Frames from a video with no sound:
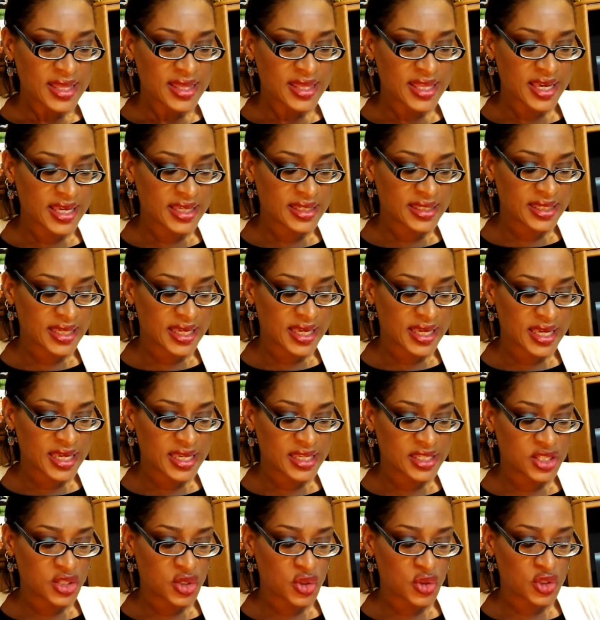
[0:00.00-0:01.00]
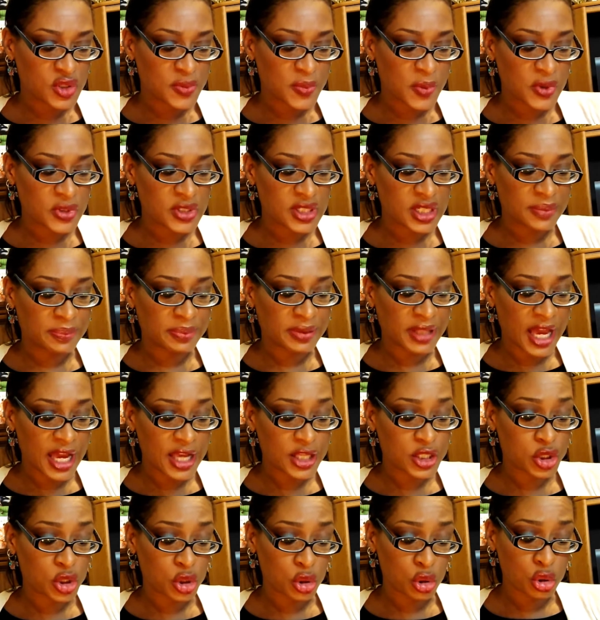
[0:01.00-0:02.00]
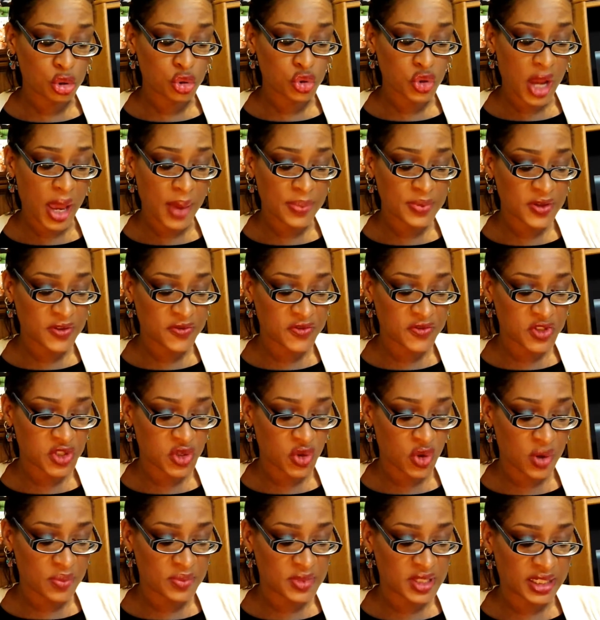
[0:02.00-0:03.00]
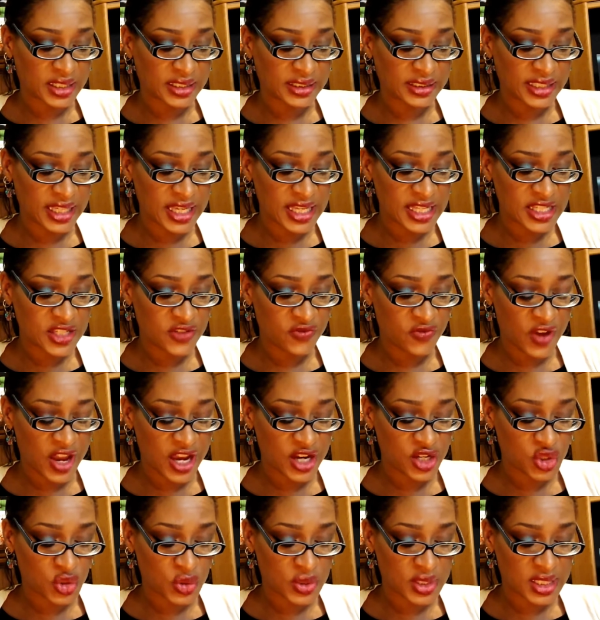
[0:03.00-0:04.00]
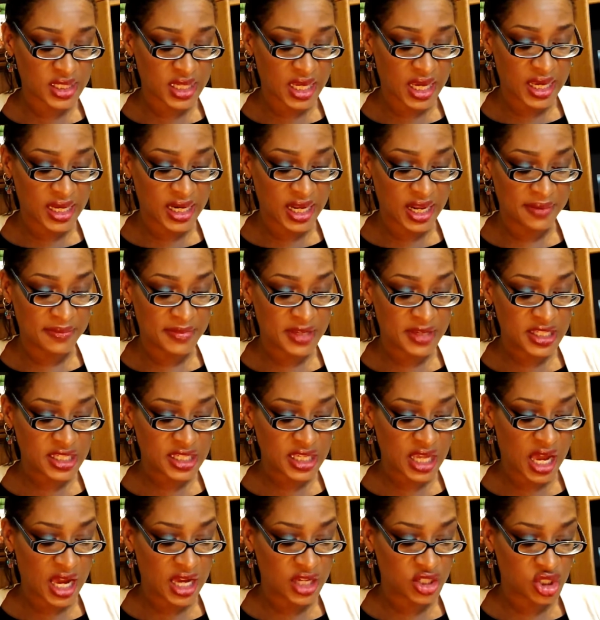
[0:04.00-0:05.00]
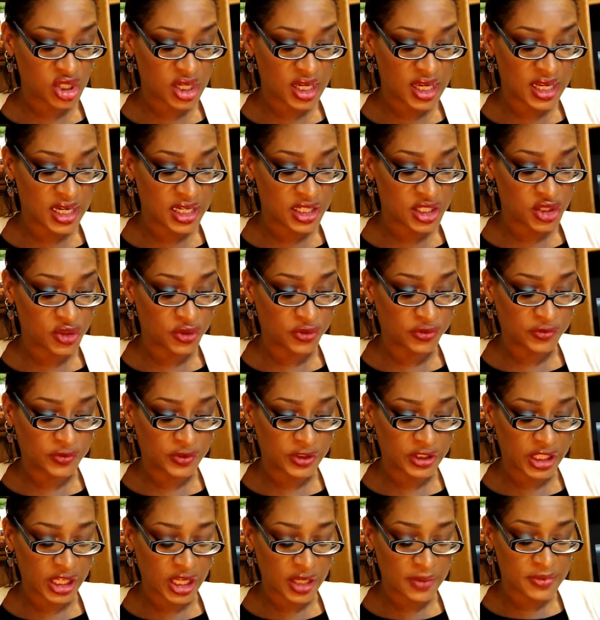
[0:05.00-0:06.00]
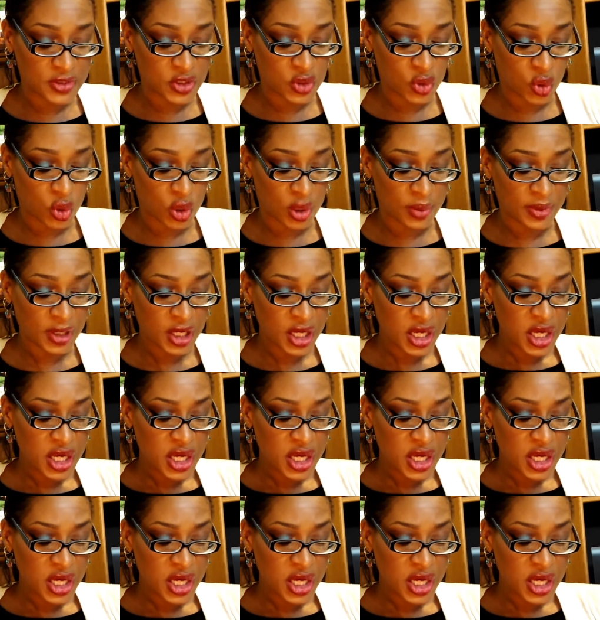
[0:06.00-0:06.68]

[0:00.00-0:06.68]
This is, you're supposed to apply 2 drops of serum to cleanse facial skin and massage in until fully absorbed.